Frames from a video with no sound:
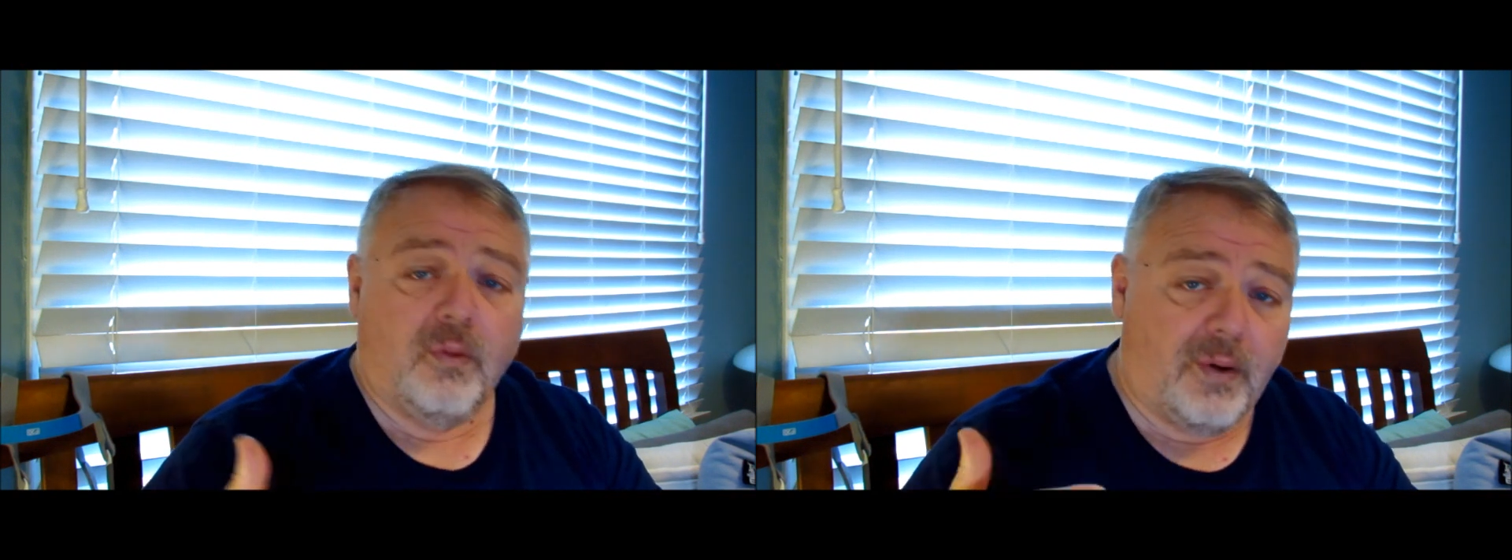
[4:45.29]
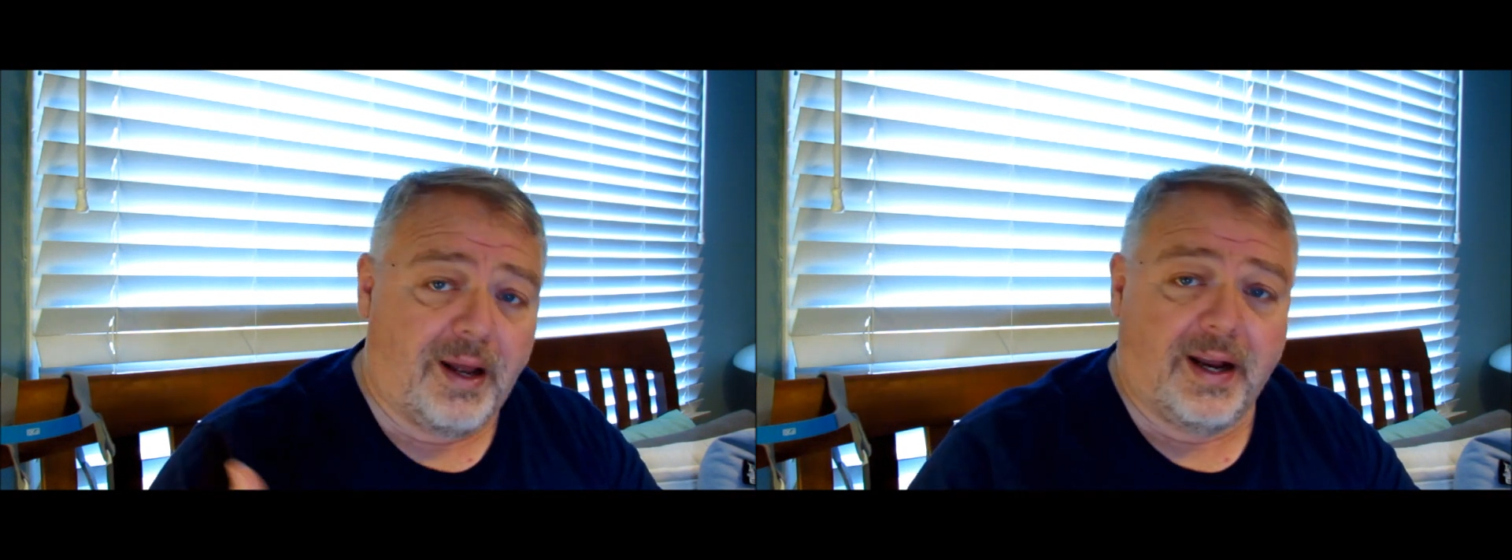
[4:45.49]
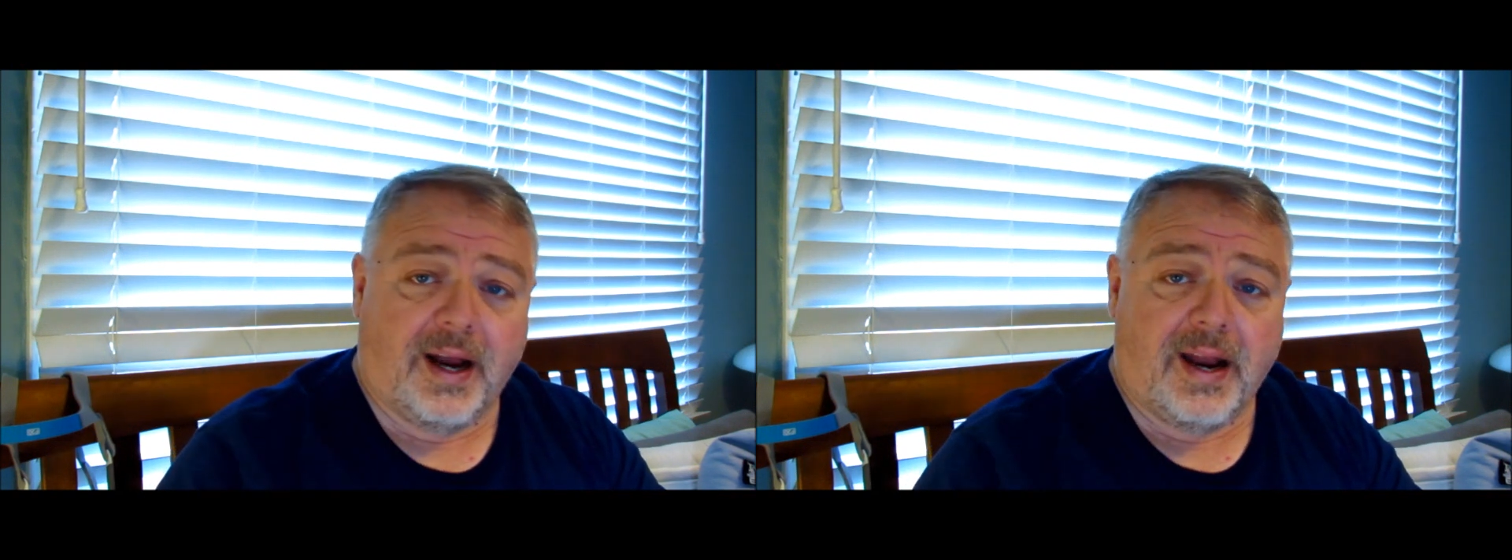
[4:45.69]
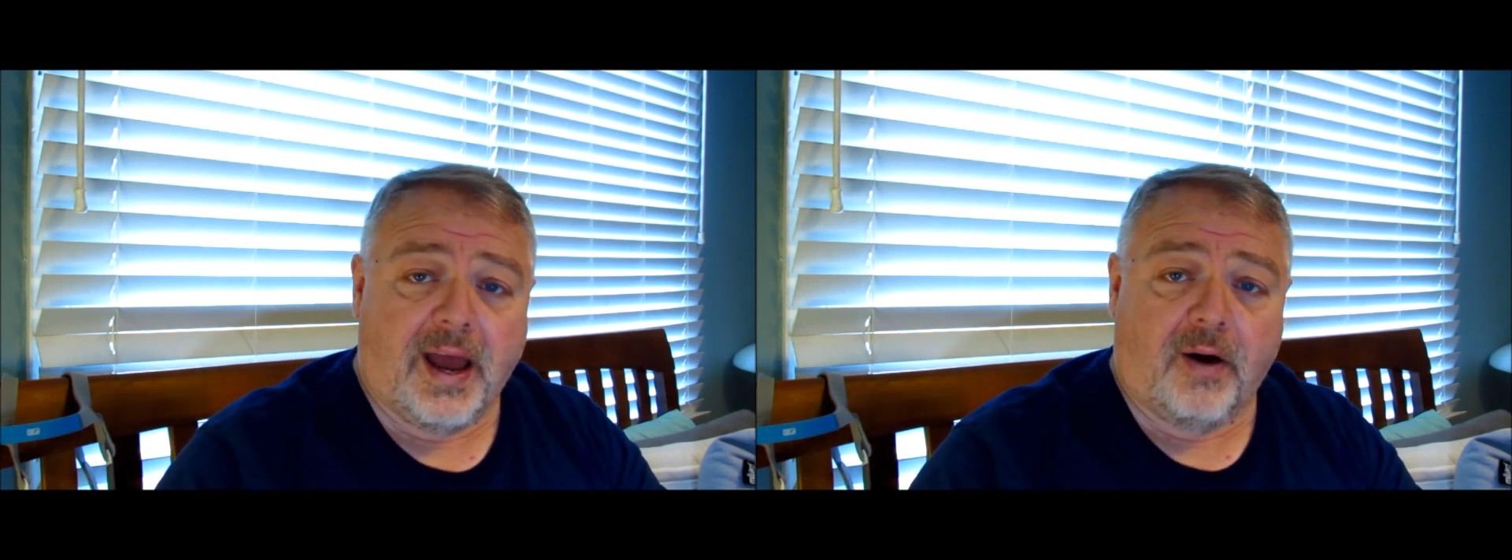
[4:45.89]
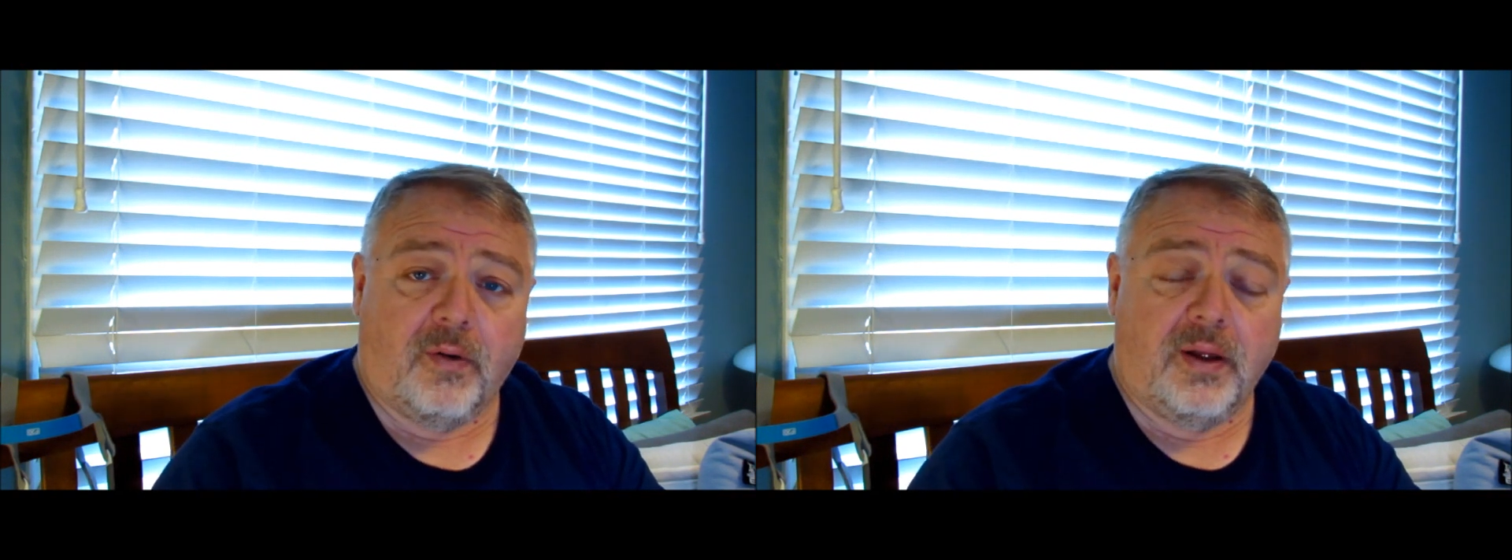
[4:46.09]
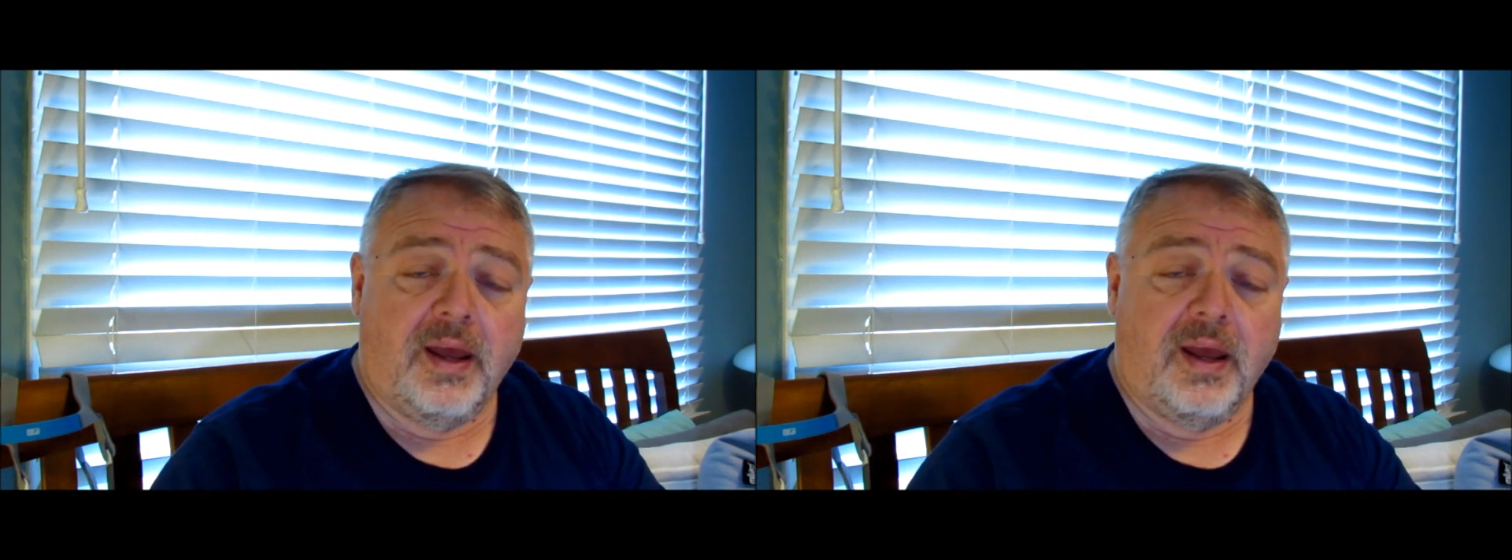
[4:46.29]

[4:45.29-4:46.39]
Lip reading: when I got out.